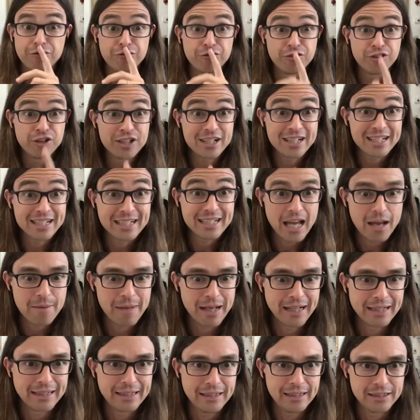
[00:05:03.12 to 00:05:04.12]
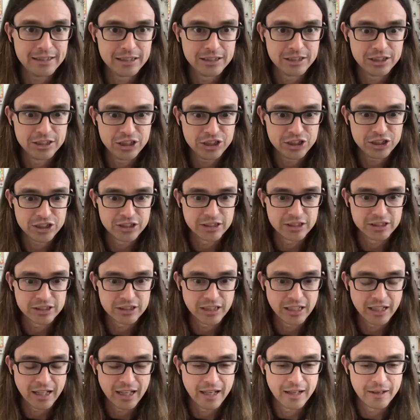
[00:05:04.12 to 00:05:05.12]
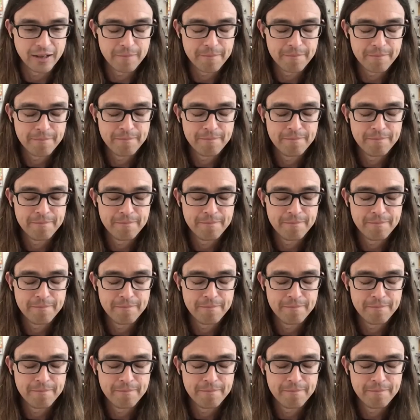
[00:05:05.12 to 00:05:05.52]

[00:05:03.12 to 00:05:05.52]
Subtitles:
first time I did the dishes again,